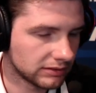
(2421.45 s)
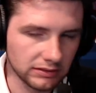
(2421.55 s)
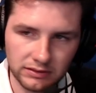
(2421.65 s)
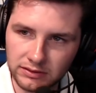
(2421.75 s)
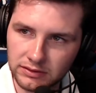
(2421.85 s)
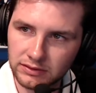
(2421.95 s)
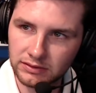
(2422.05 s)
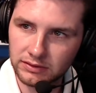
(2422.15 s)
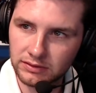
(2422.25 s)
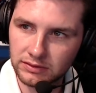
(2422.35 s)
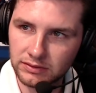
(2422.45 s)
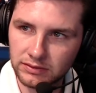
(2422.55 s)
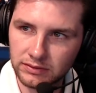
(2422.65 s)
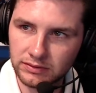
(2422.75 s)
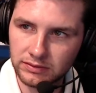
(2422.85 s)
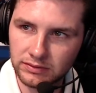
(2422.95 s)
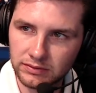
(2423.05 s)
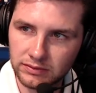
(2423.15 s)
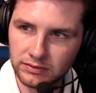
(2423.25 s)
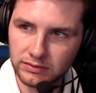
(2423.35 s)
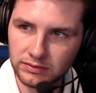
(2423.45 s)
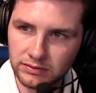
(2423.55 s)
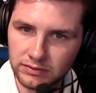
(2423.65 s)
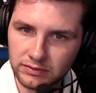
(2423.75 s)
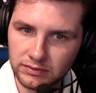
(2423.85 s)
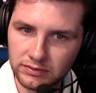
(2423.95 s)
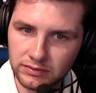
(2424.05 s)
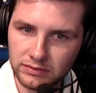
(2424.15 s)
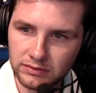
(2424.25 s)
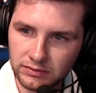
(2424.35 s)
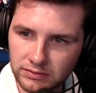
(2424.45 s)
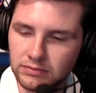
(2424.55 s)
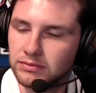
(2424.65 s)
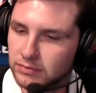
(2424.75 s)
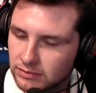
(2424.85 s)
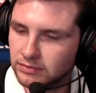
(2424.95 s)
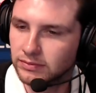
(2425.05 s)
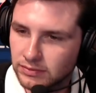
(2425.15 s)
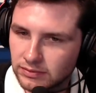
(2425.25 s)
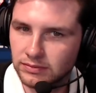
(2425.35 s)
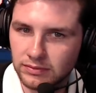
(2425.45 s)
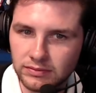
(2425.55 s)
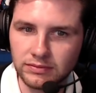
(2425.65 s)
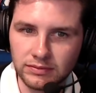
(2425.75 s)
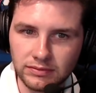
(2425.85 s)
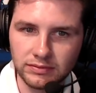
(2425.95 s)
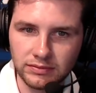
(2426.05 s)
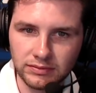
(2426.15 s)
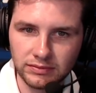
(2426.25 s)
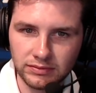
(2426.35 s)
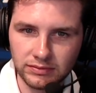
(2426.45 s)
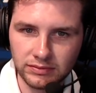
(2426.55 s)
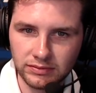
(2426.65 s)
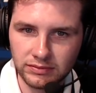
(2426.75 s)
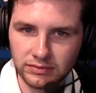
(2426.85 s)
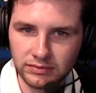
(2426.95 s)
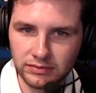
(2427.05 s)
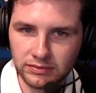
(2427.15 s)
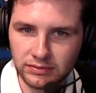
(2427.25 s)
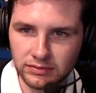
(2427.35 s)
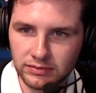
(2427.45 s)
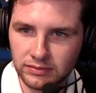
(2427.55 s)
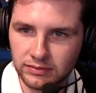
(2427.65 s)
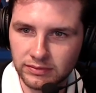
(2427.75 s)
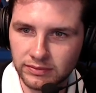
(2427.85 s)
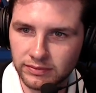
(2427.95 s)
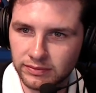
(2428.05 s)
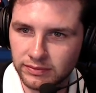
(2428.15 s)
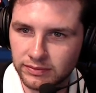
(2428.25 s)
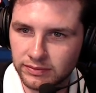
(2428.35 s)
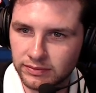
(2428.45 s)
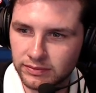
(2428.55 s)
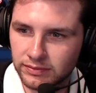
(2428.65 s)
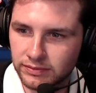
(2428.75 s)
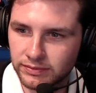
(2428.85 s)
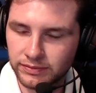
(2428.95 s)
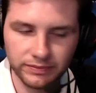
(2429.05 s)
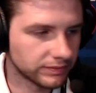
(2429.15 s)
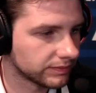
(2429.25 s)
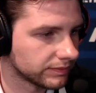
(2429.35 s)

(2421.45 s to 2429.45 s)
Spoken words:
No words are spoken by the person on screen.